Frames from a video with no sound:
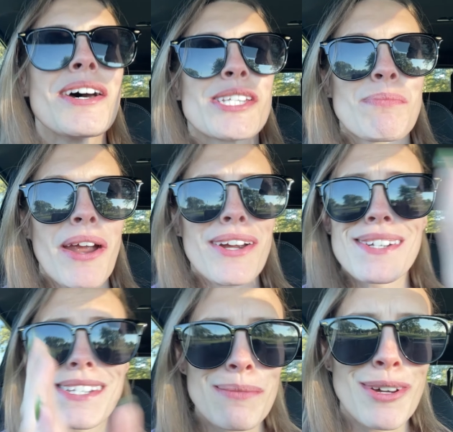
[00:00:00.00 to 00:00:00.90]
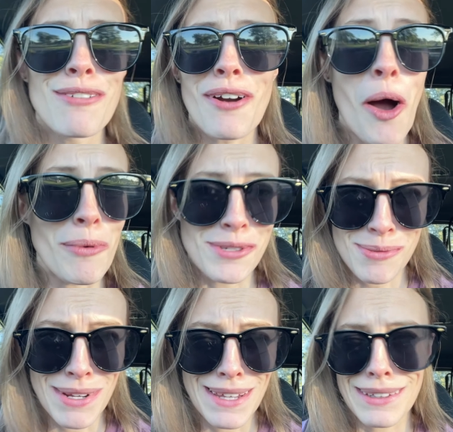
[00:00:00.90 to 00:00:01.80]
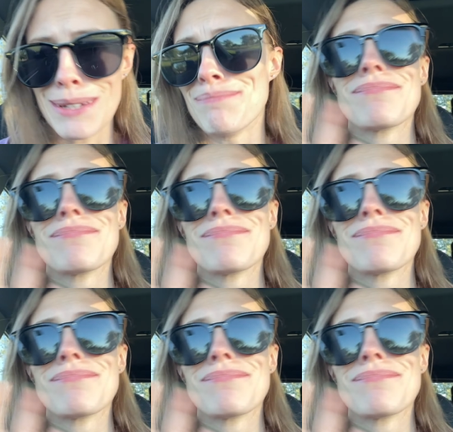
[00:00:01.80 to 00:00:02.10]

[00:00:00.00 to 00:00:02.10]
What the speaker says: sprayers tipped over almost immediately.